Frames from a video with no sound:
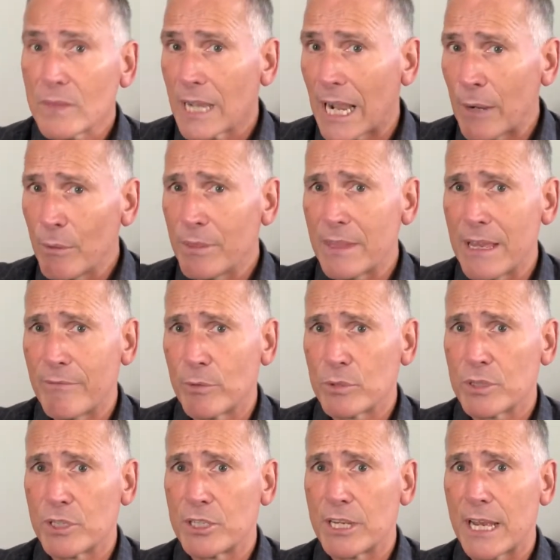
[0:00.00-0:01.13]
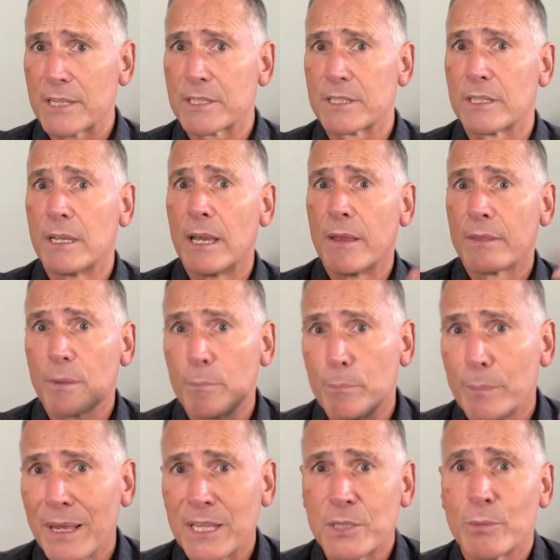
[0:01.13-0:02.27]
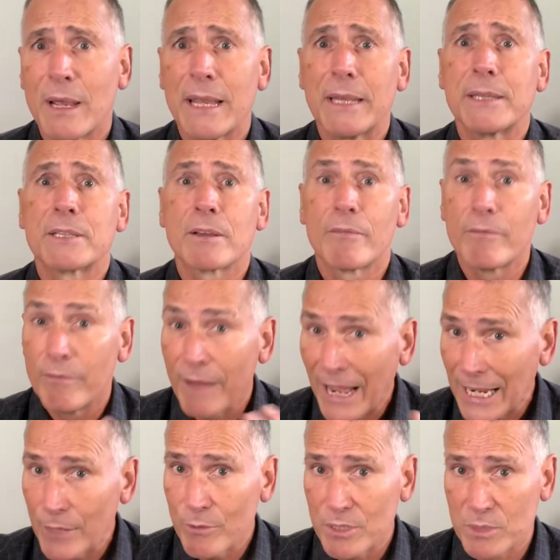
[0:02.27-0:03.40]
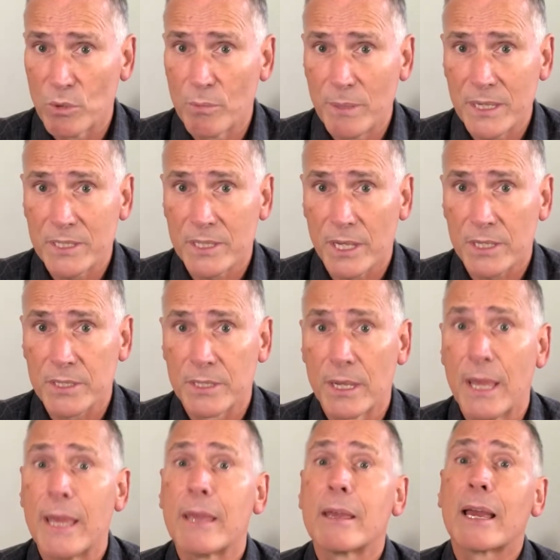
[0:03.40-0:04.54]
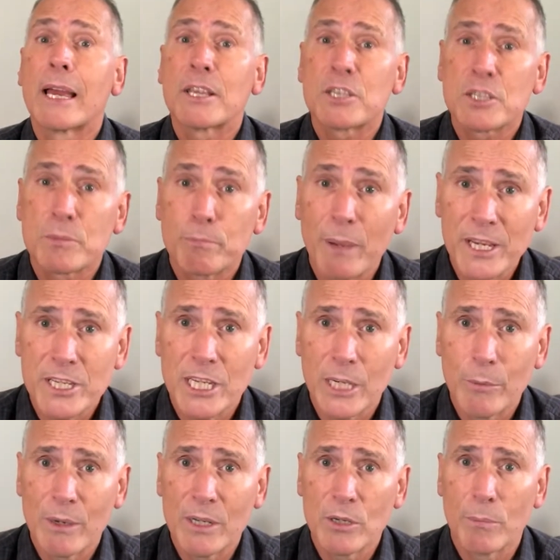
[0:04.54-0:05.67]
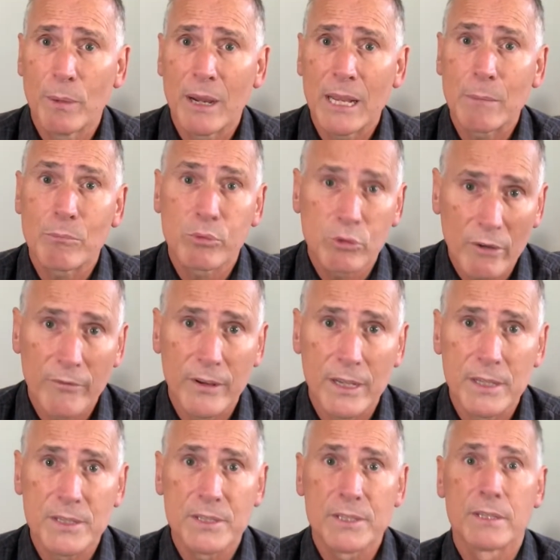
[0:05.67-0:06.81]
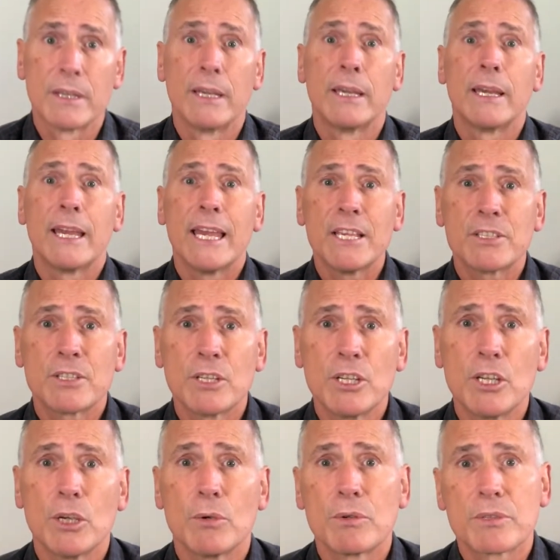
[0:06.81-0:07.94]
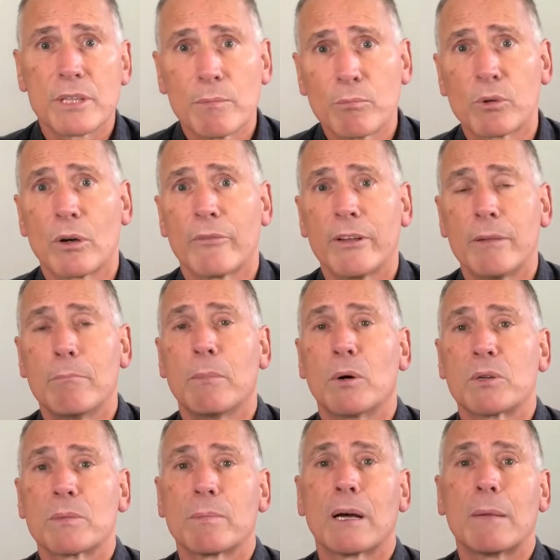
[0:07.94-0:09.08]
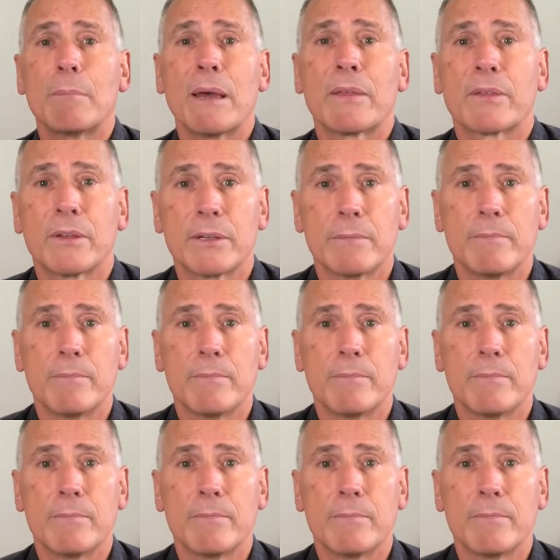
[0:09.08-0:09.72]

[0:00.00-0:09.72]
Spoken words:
I would therefore suggest the best way to value a small business, especially when you're buying profits, is to use the profit multiplier method.